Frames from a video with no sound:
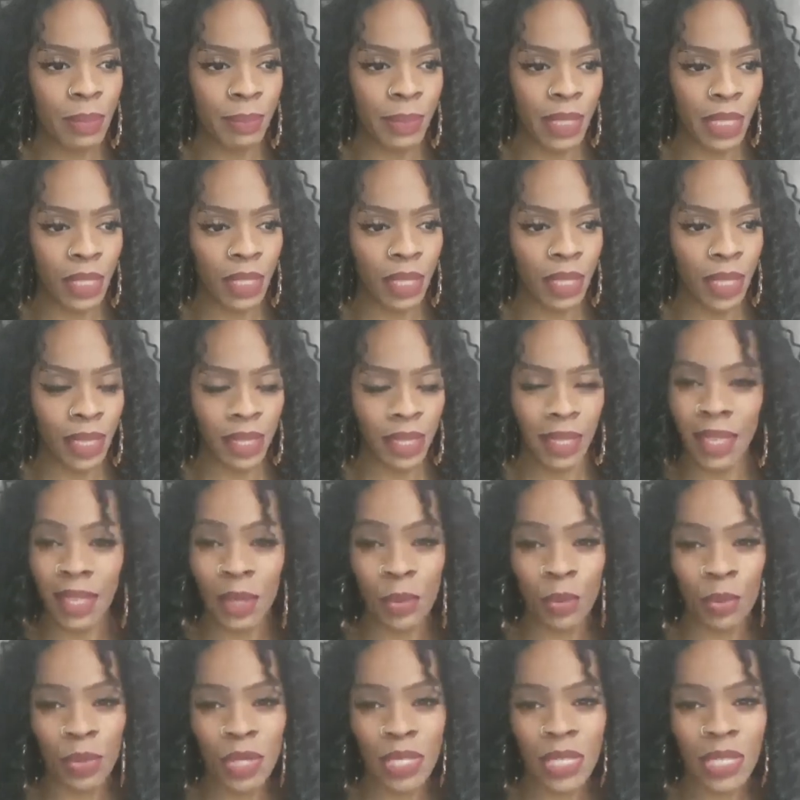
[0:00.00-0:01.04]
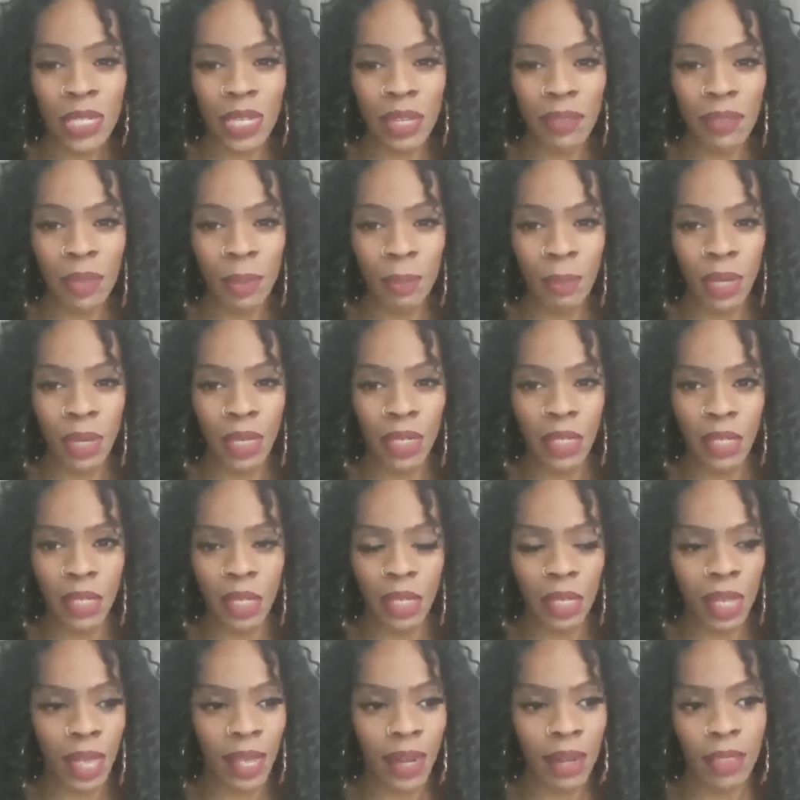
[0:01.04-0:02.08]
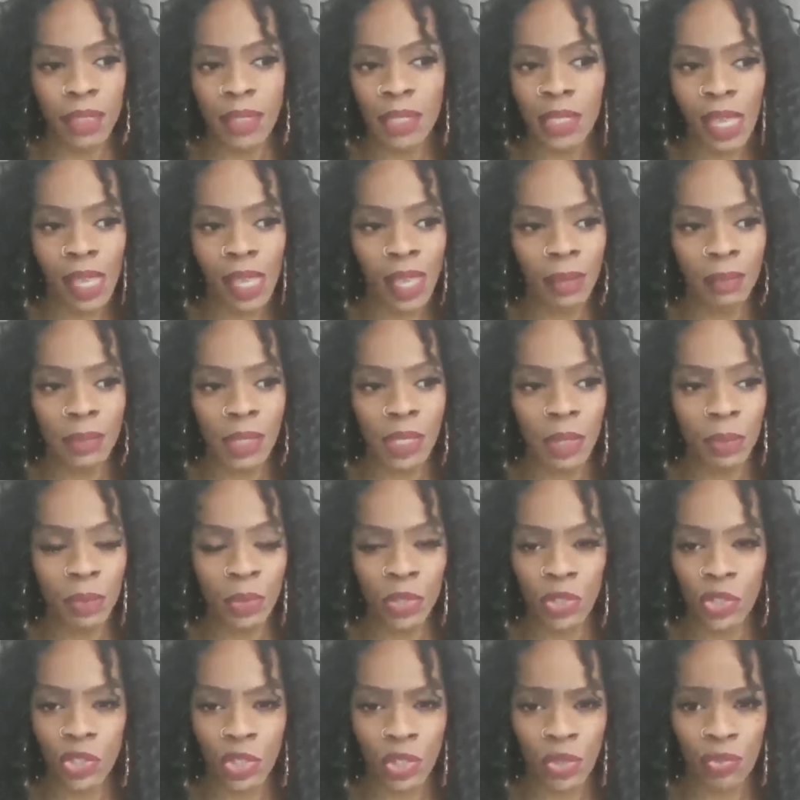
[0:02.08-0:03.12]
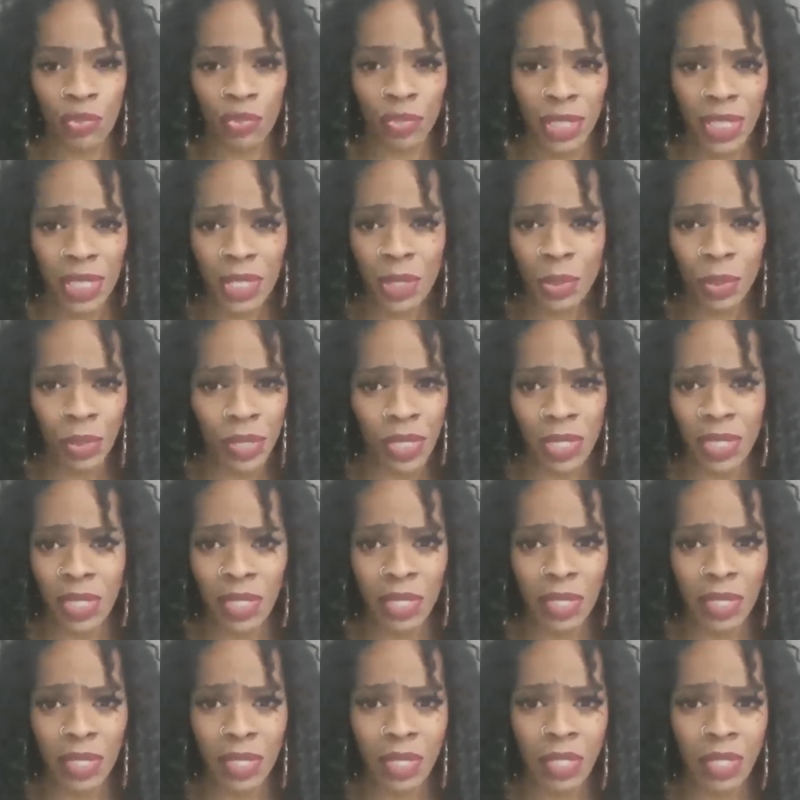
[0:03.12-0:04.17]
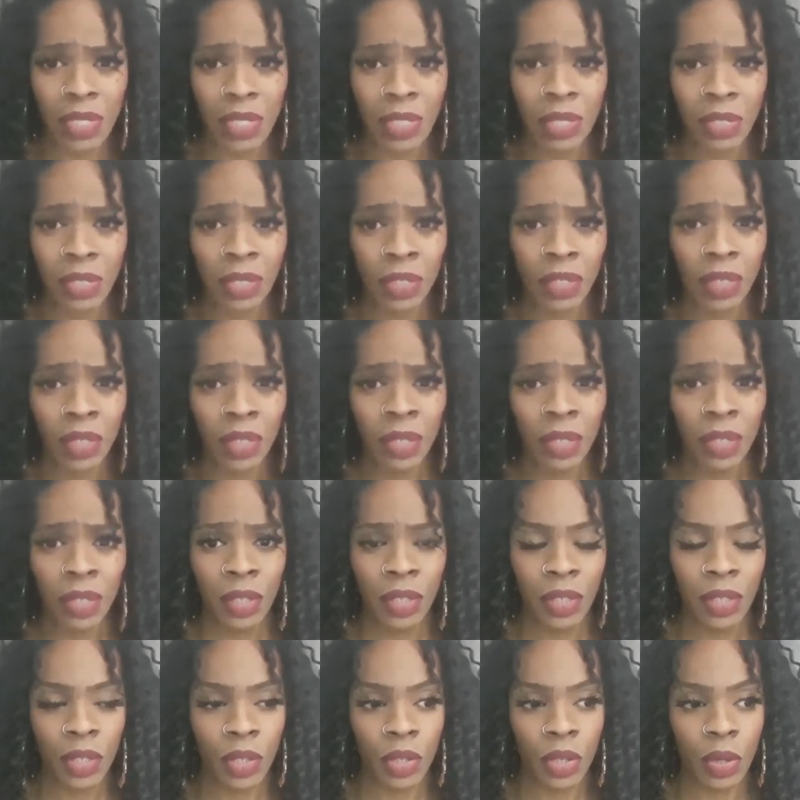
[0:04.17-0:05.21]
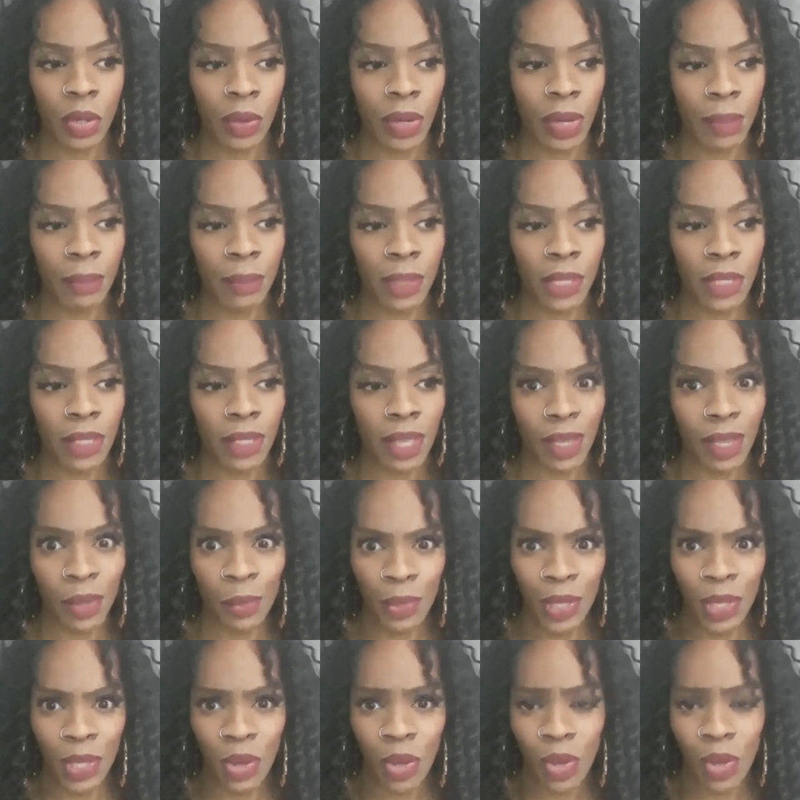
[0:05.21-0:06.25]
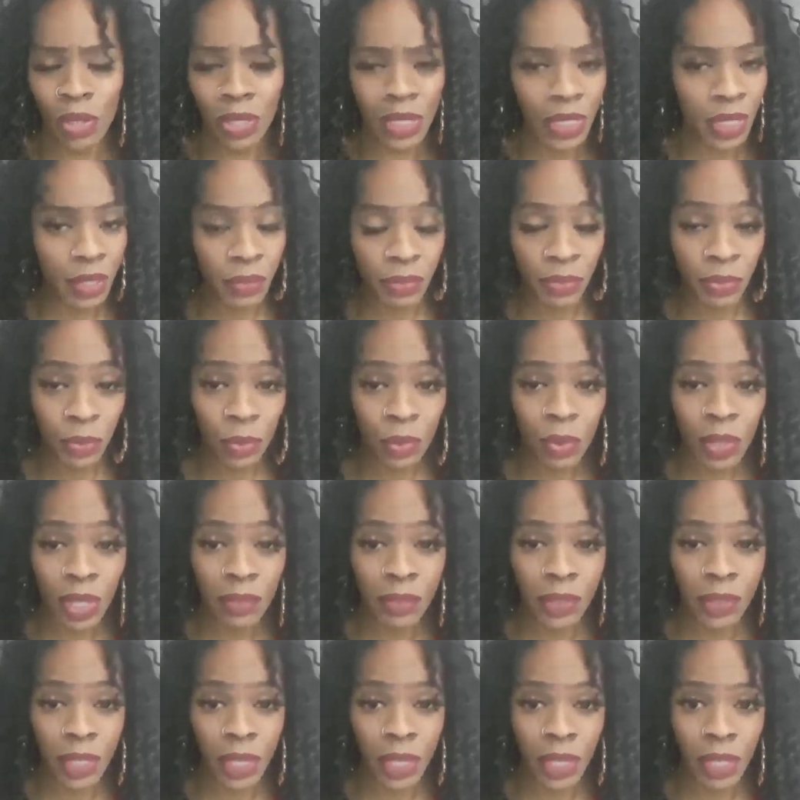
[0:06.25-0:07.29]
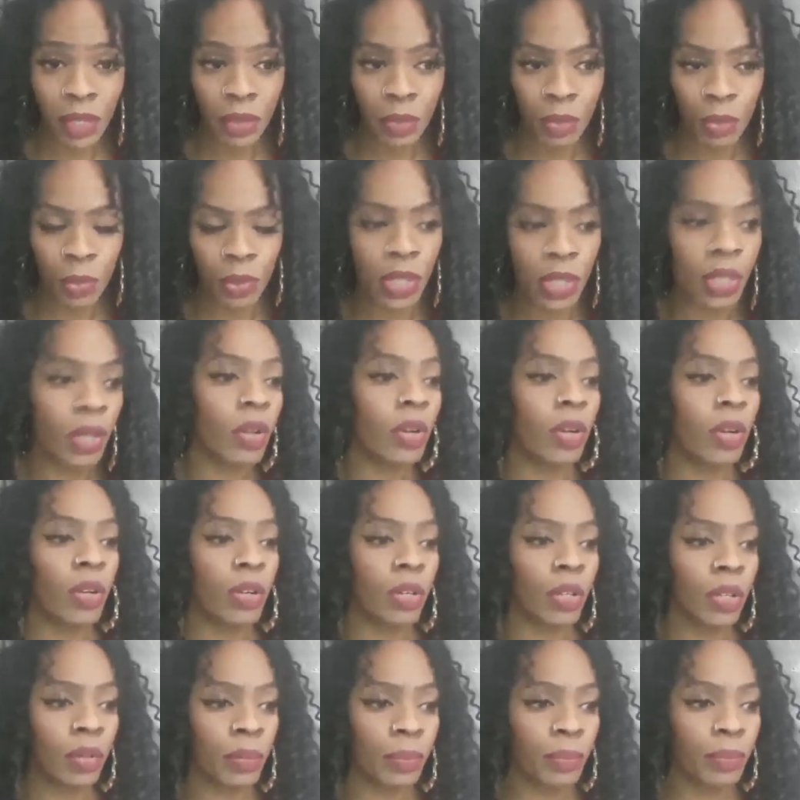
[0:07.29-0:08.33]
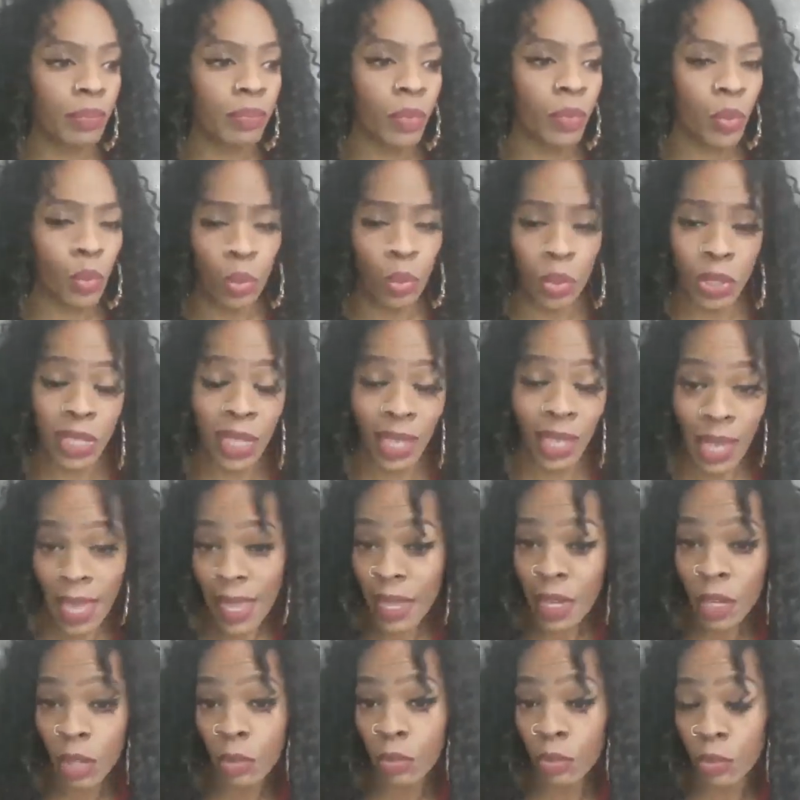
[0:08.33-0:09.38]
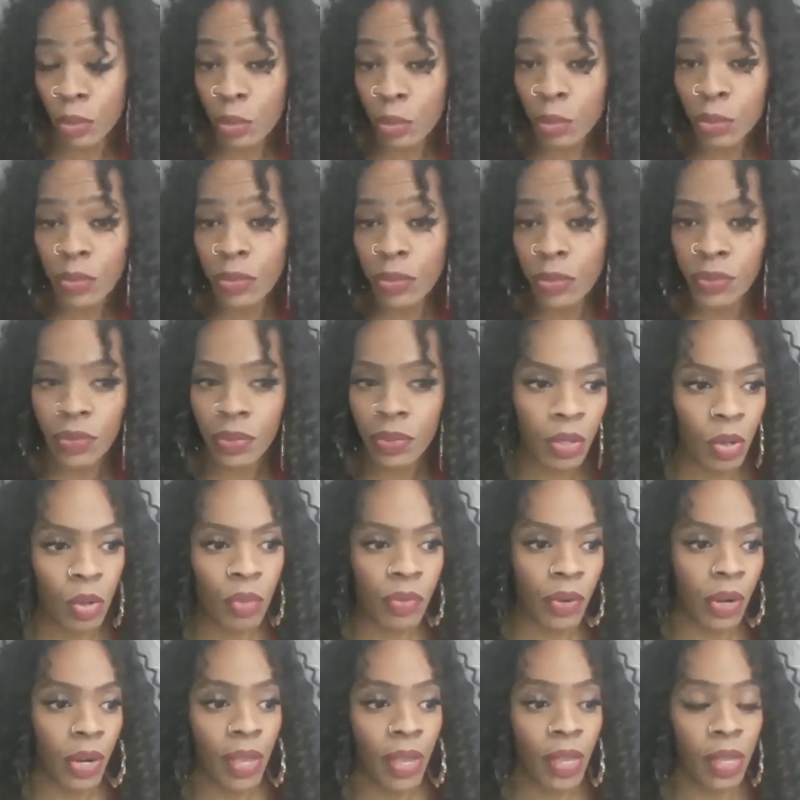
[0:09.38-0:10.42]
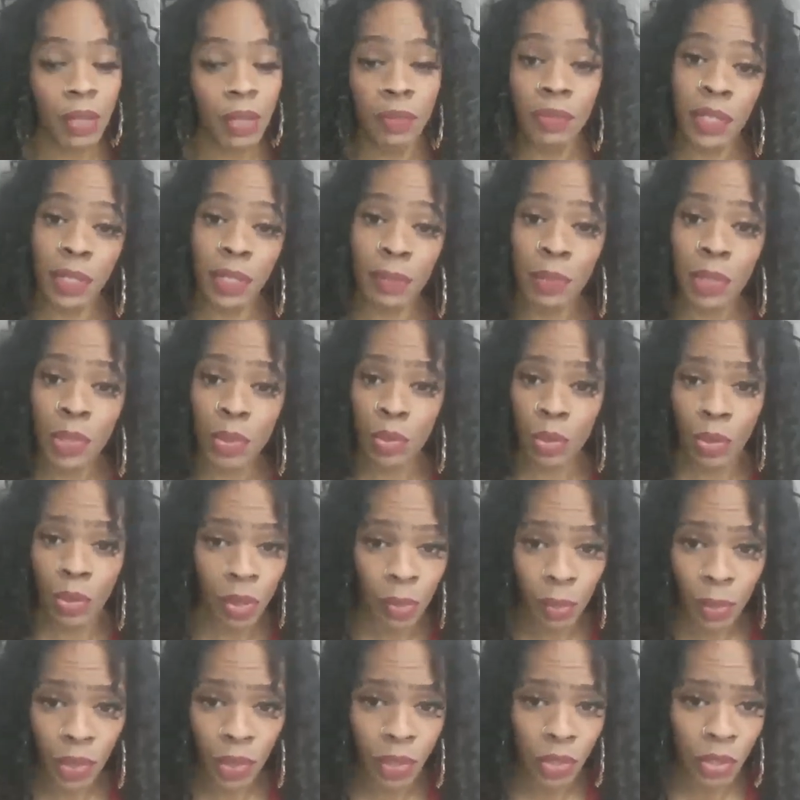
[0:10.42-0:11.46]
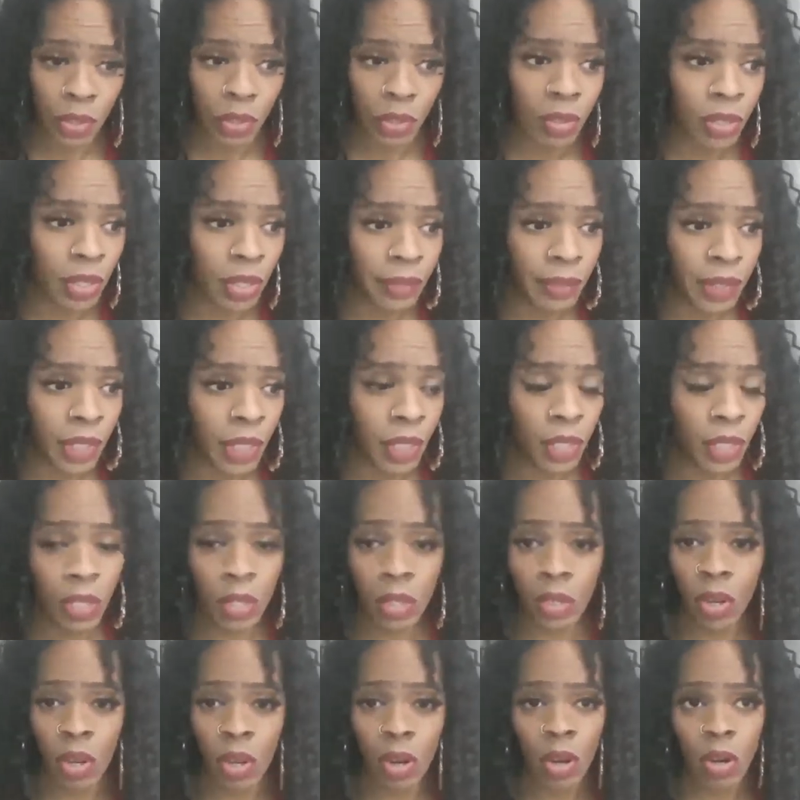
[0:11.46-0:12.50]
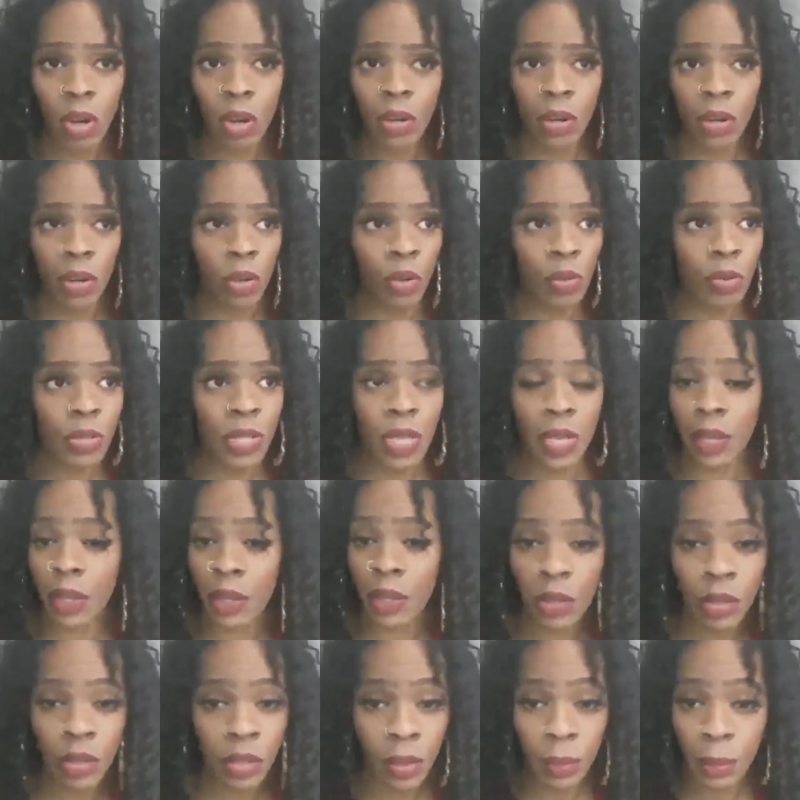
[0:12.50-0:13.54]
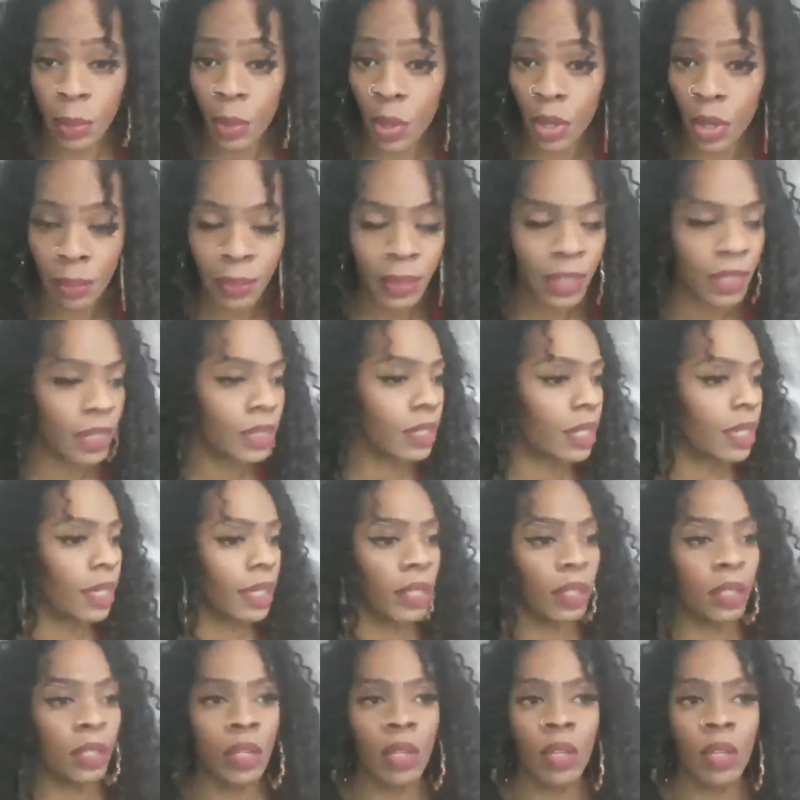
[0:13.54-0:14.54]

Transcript: me, like it wasn't even money. A lot of the times it was just resources. You know what I mean? Like, we all need food every day. We all would like a roof over our head of some sort, whether you're living in your car, a hotel, an apartment, like